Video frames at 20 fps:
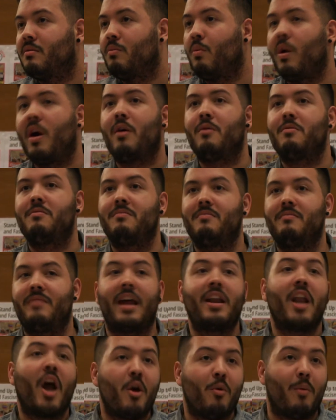Well,
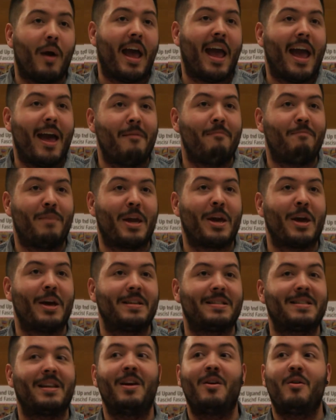they're nowhere,
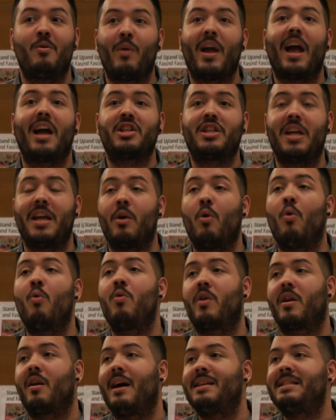because we actually
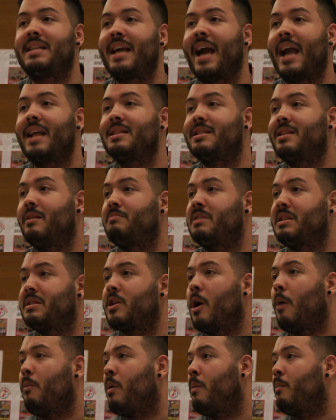organised against them to
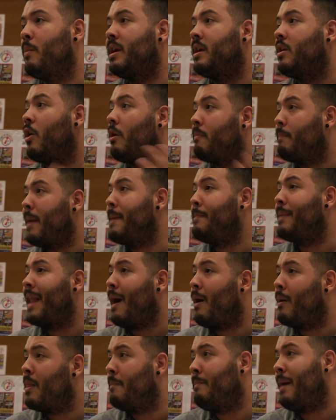stop them. We got people
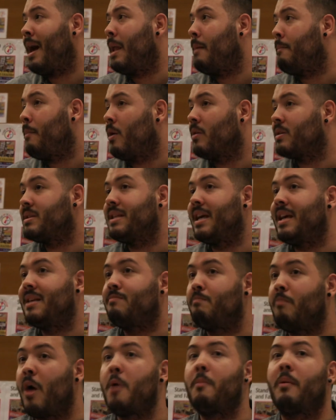out on the ballot
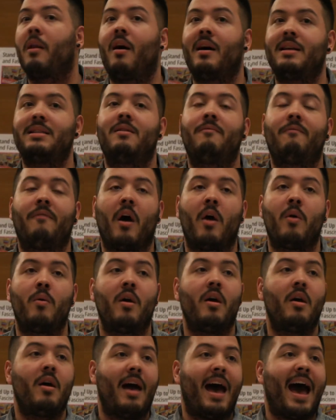boxes, mobilised the vote,
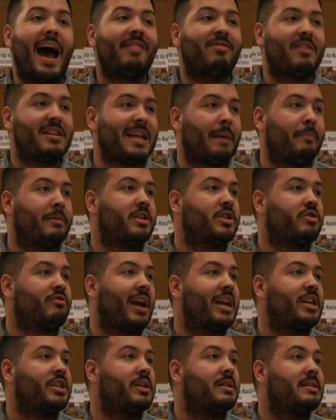had the
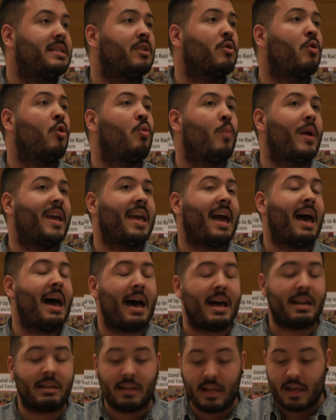demonstrations, did all we
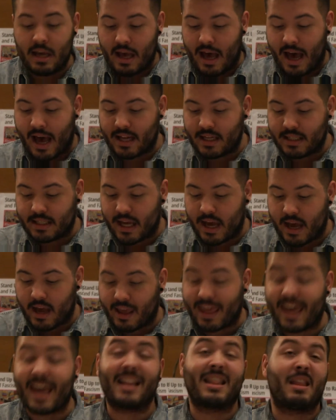can, and
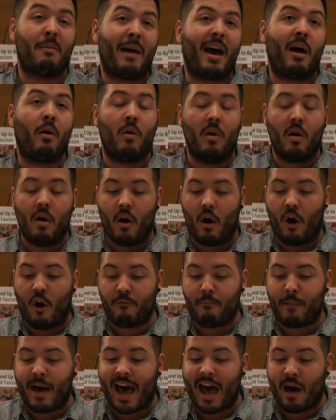kicked them out
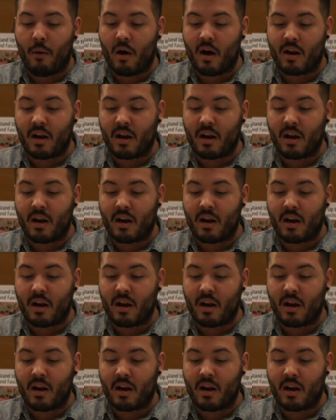of power.